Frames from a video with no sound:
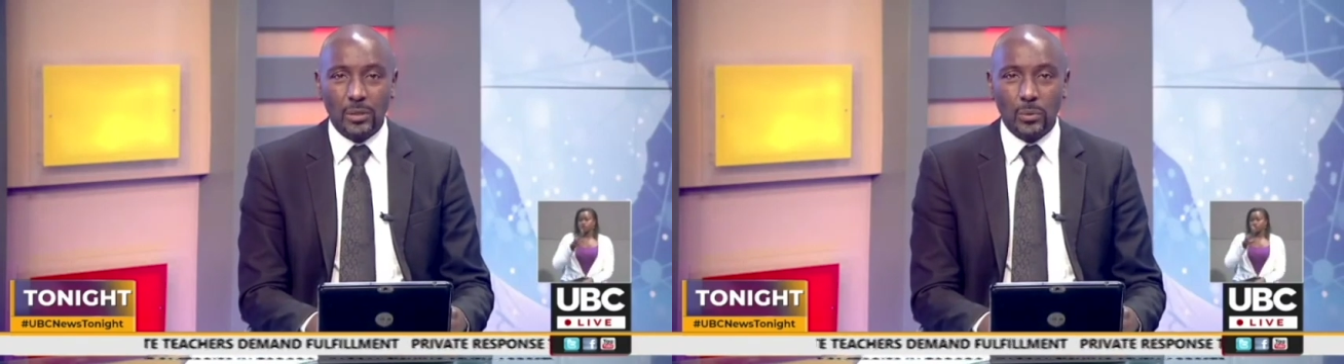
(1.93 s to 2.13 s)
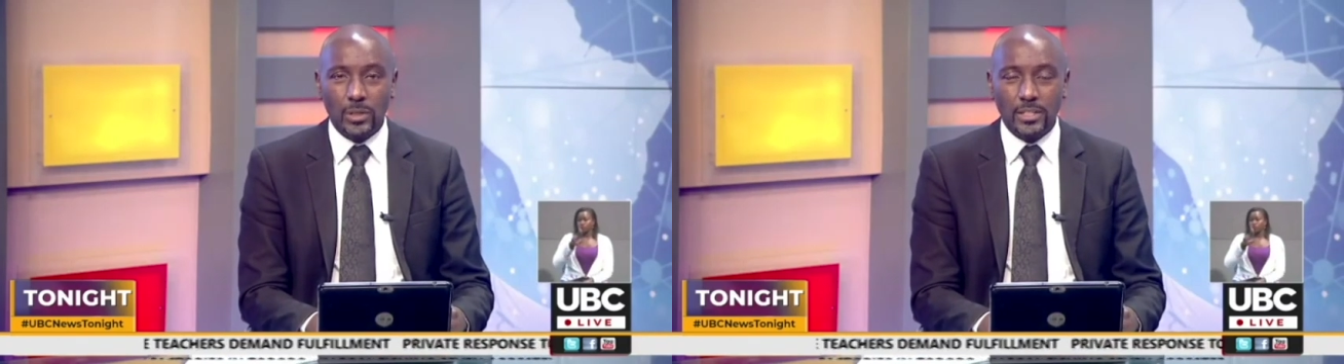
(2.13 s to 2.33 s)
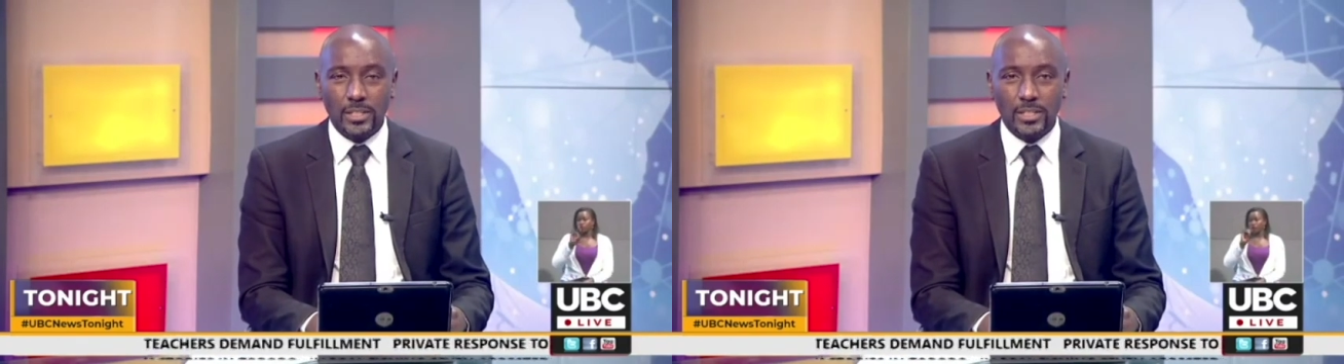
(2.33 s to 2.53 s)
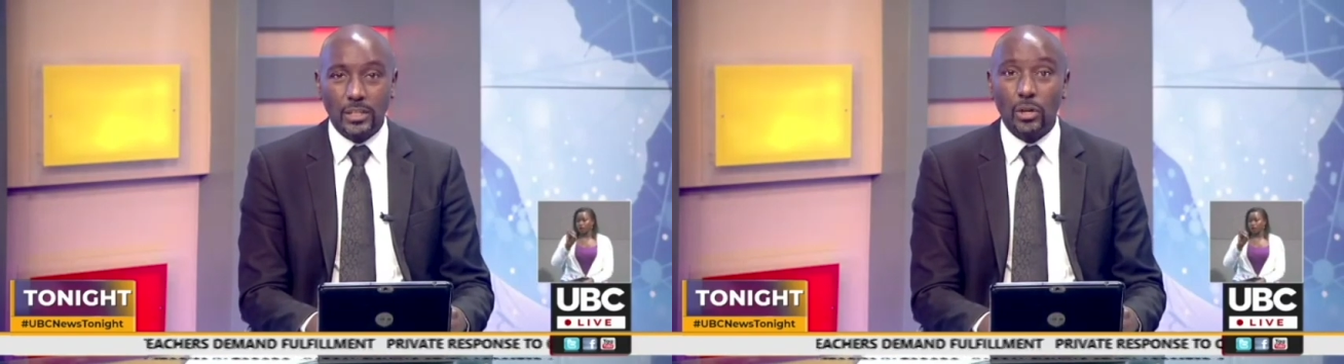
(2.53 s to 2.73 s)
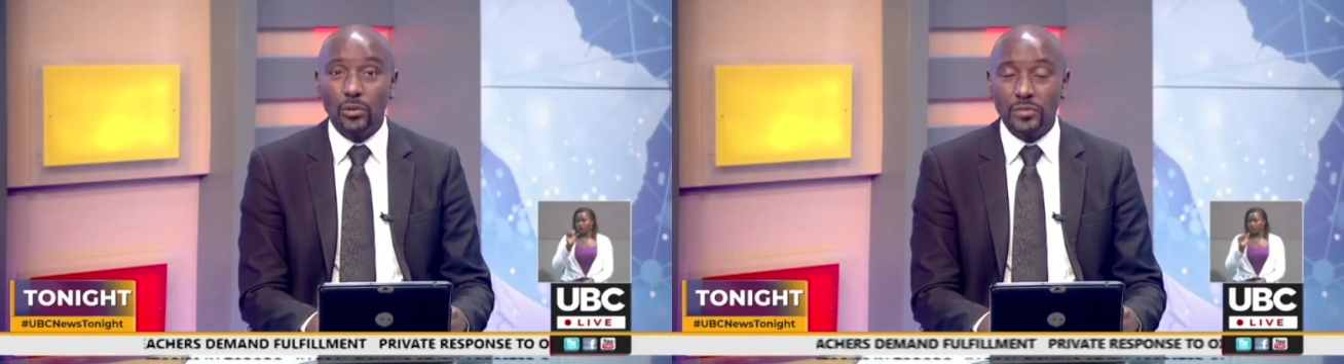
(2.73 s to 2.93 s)
awarded the
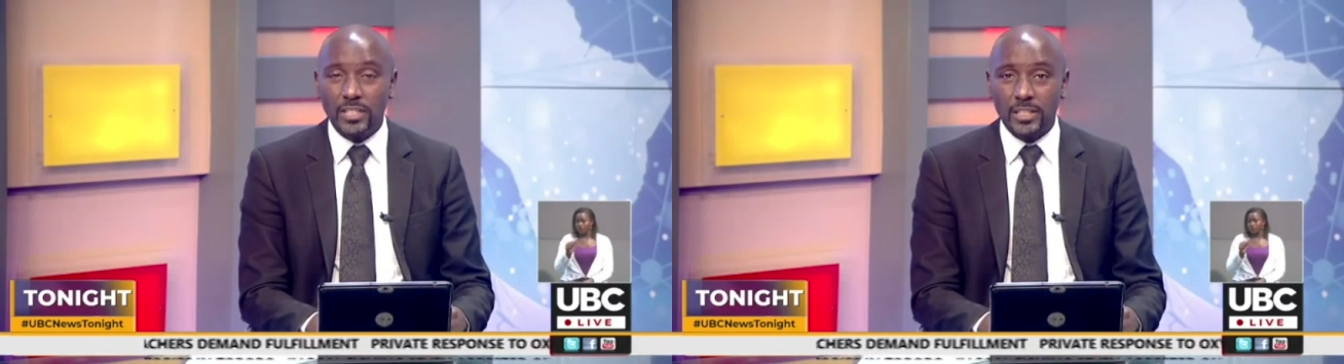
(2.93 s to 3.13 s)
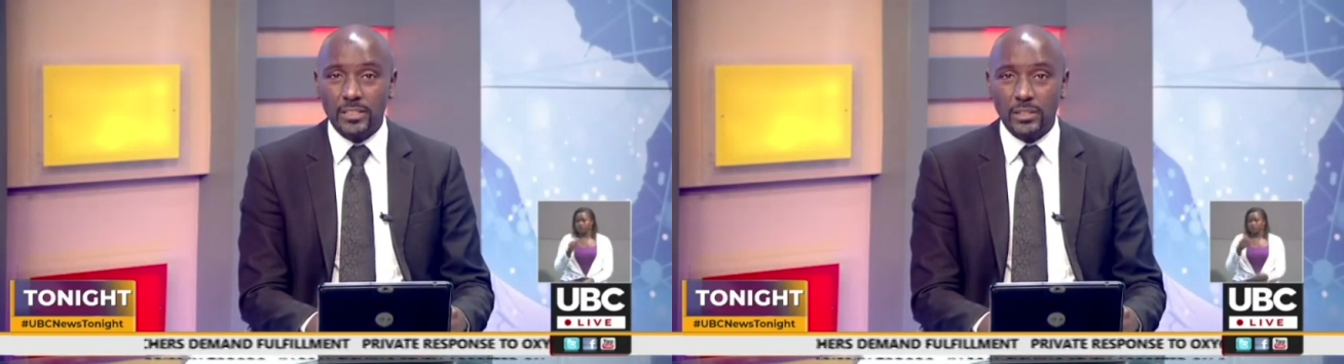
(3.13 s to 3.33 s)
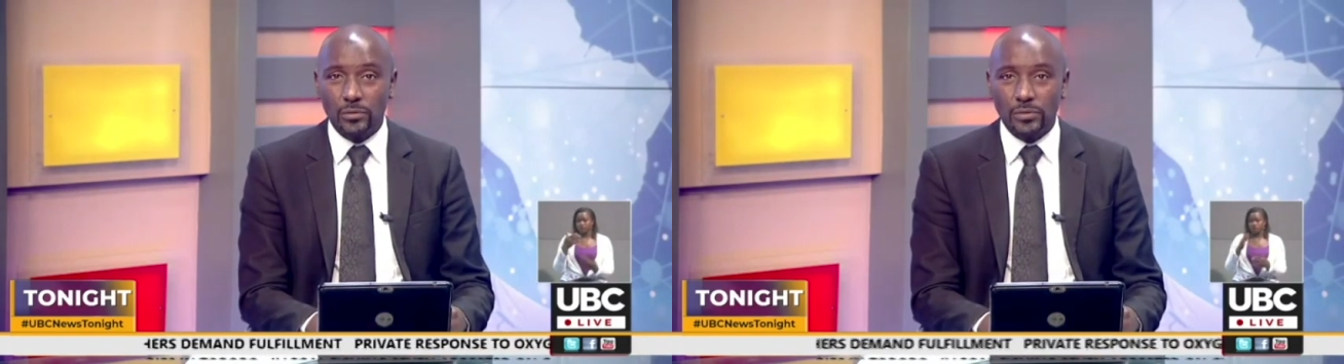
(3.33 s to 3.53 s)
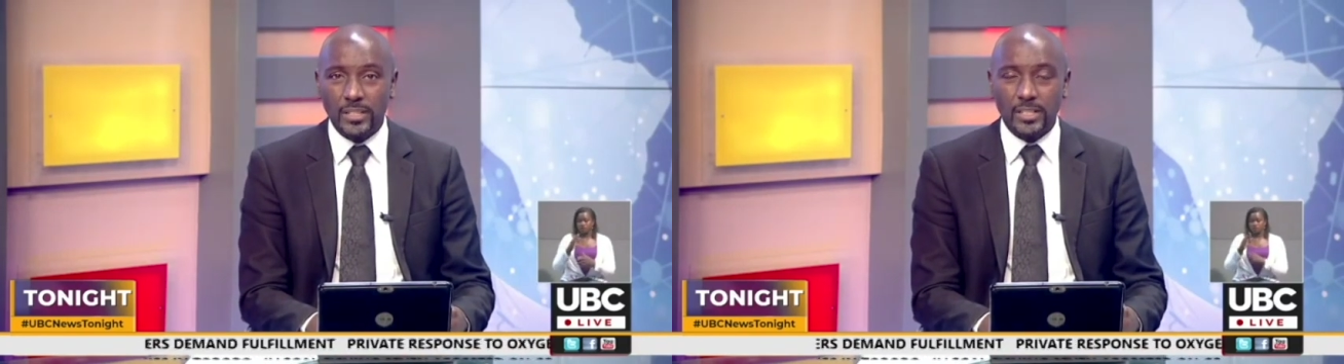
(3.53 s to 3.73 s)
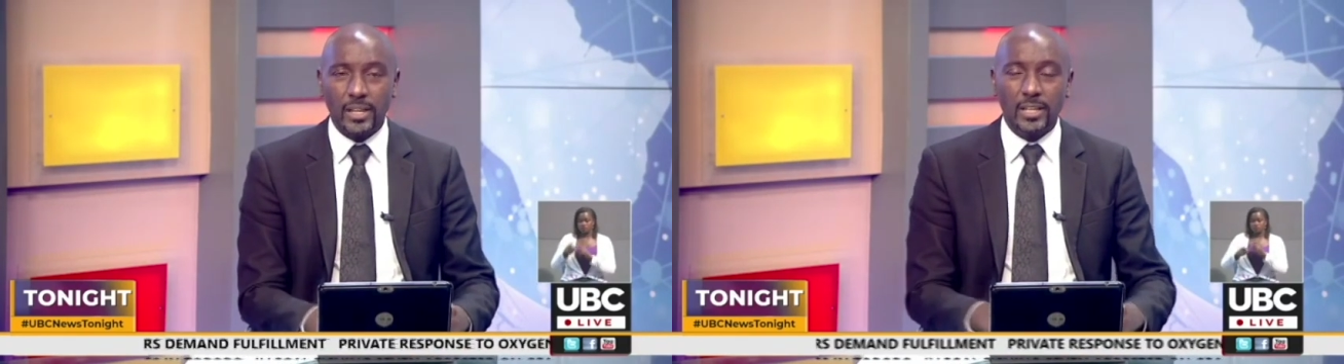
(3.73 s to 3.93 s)
Covidex
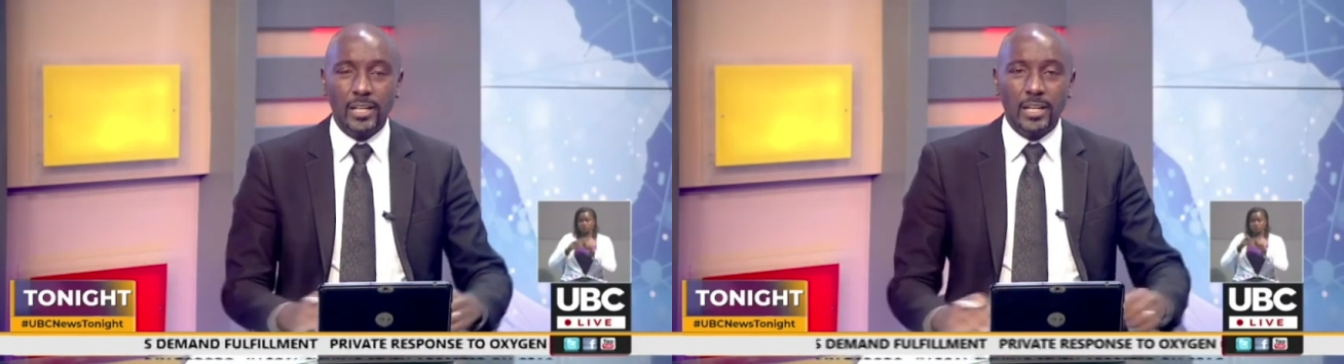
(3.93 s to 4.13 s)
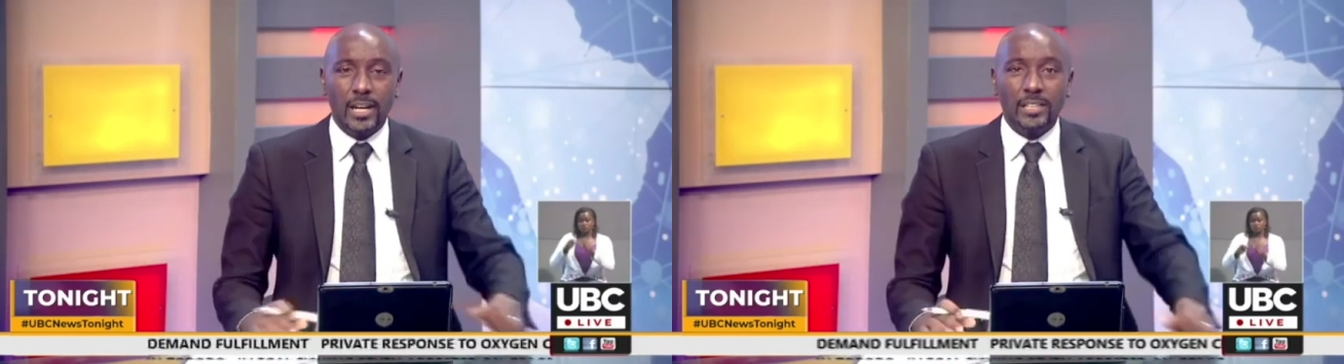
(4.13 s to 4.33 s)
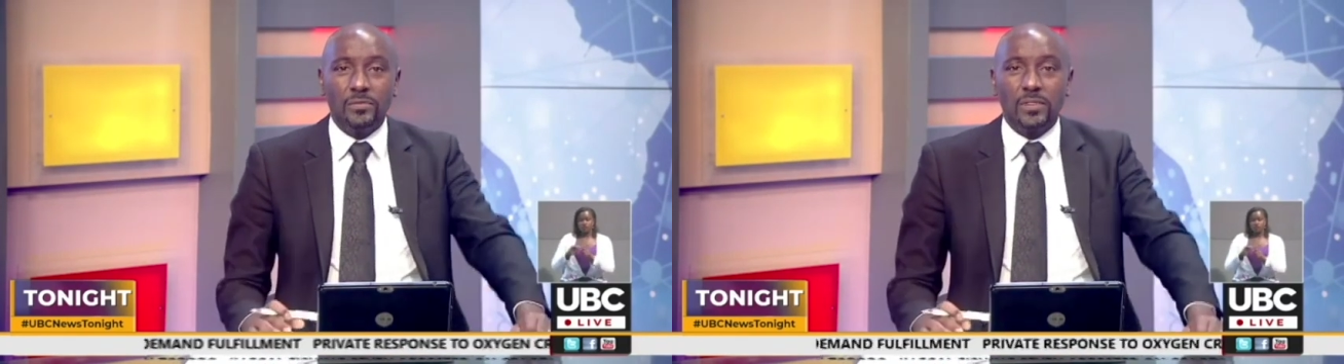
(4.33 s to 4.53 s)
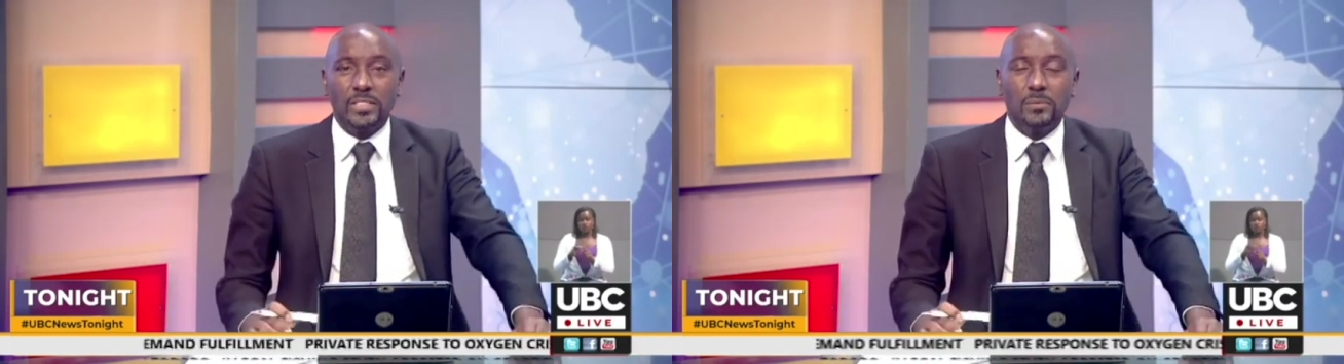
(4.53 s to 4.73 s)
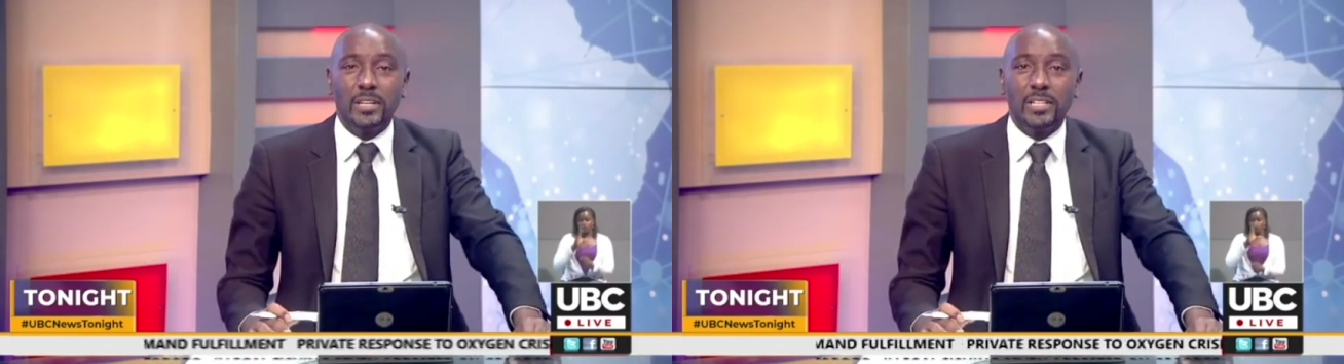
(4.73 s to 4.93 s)
innovator an
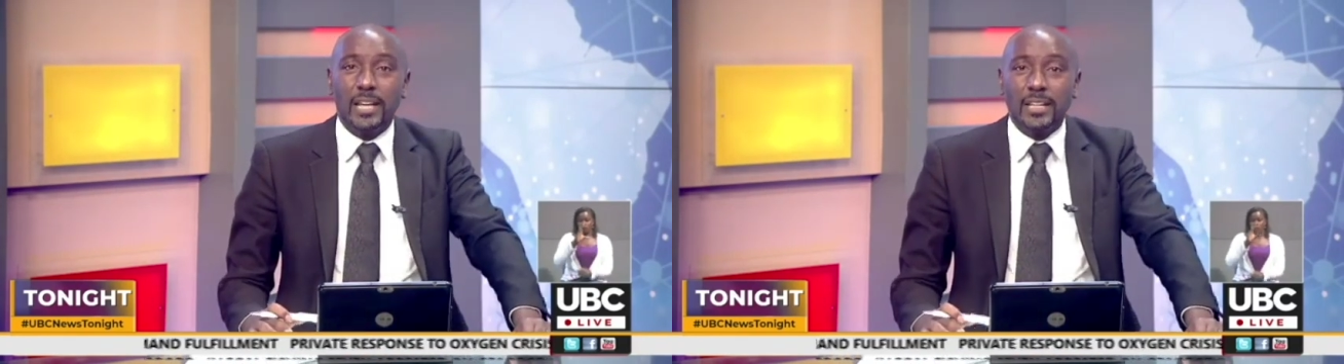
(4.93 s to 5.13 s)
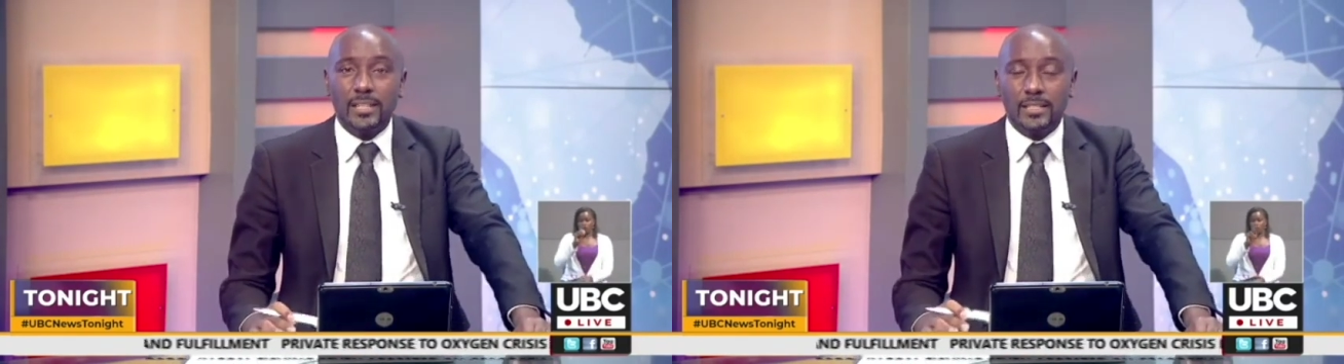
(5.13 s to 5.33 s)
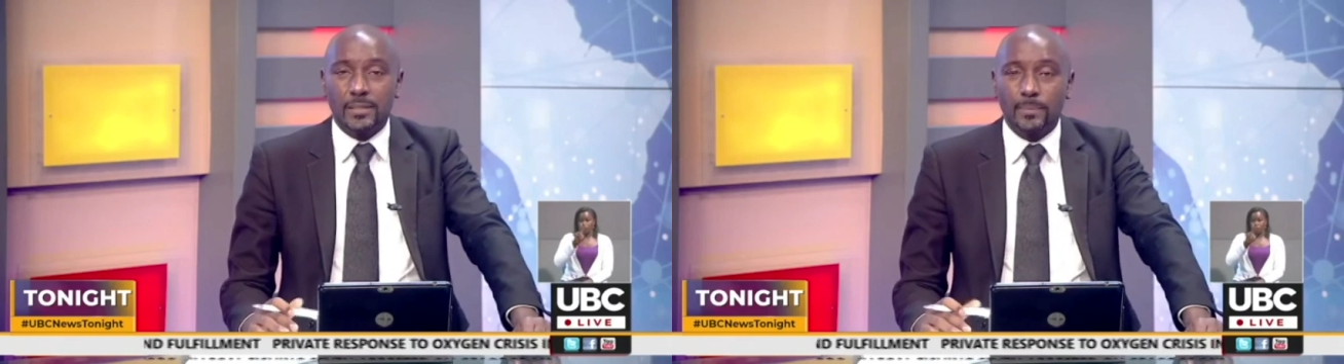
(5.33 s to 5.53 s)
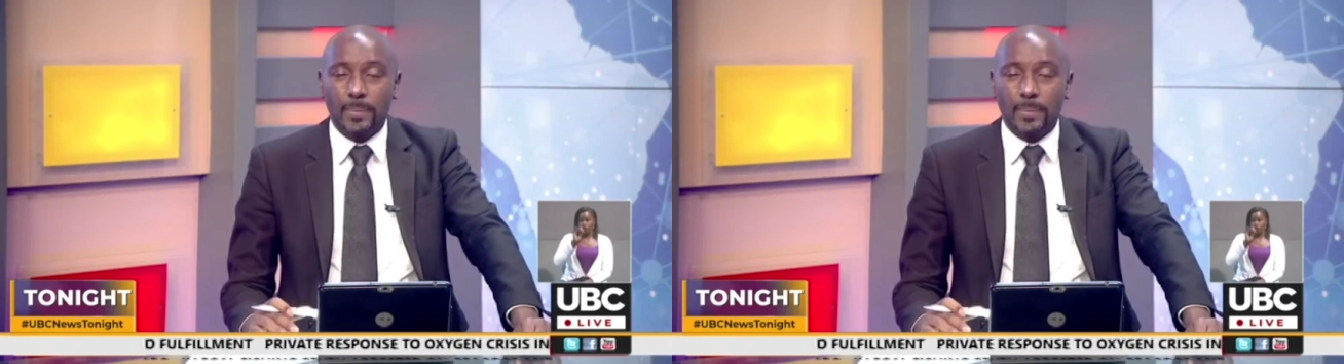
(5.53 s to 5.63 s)
investment license.